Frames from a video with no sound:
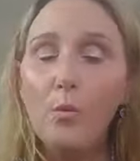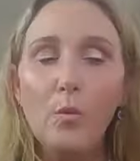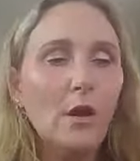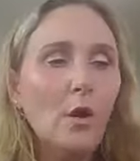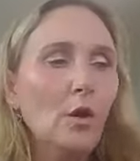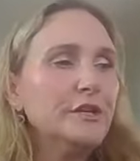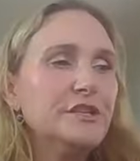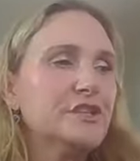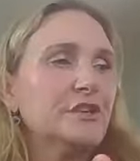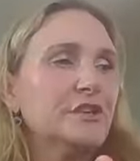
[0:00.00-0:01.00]
Well, all
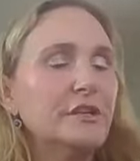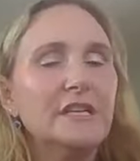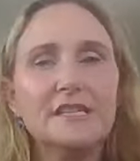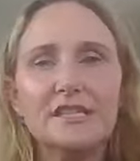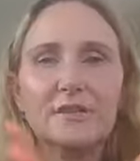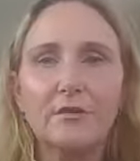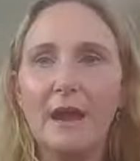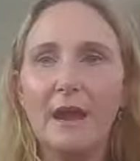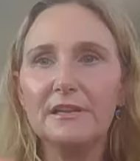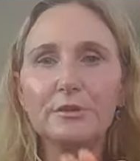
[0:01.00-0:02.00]
you do is just
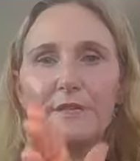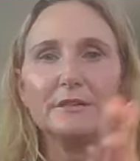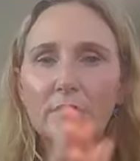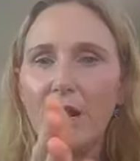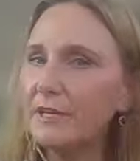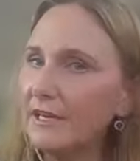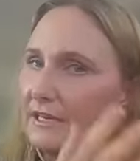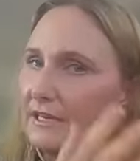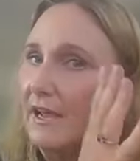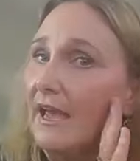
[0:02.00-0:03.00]
grab a little bit, rub it
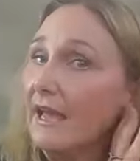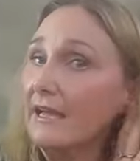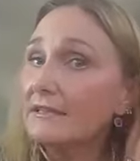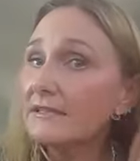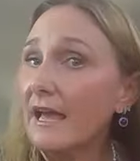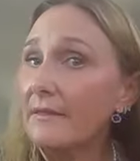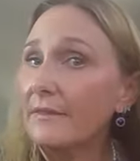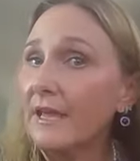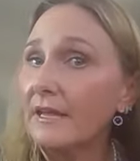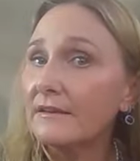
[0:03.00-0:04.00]
in your hands,
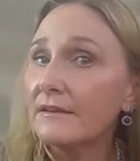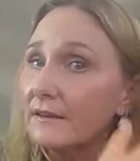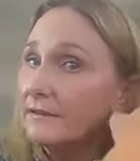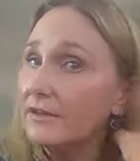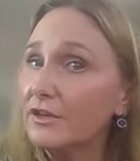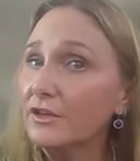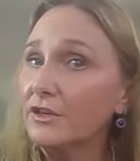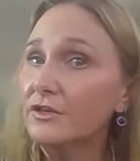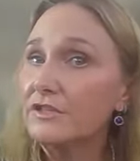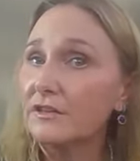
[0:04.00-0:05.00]
and then you can
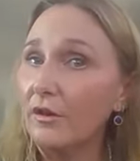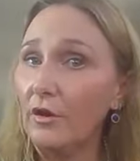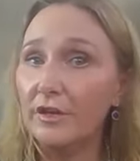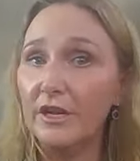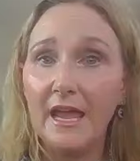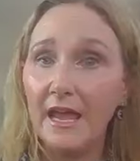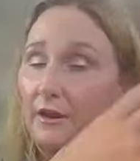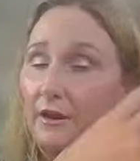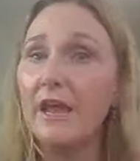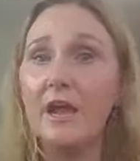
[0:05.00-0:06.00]
use it on your
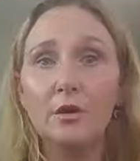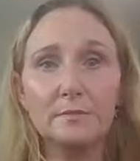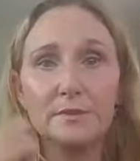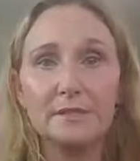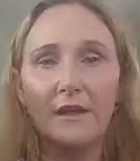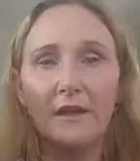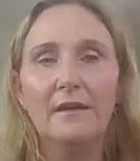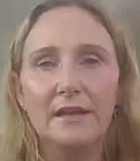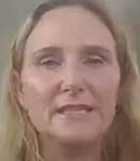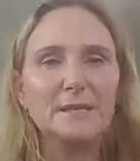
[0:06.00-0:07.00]
hair, and it helps.
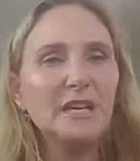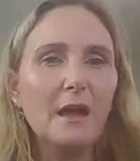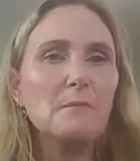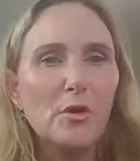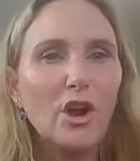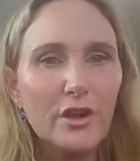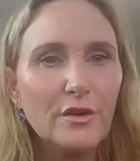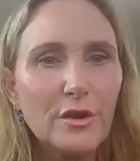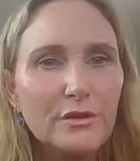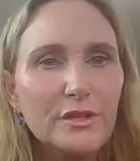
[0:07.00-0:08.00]
It's a bit like
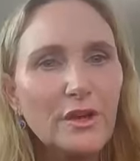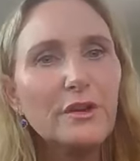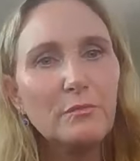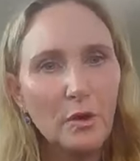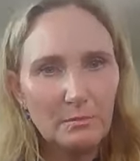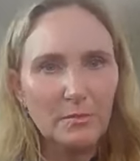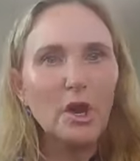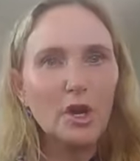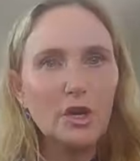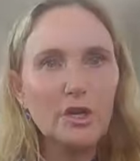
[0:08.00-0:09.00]
Moroccan oil. You know what
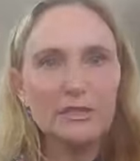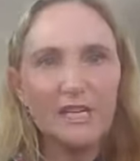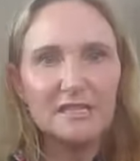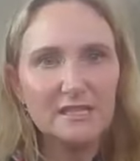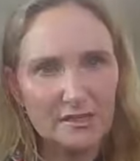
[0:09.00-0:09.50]
Moroccan oil does?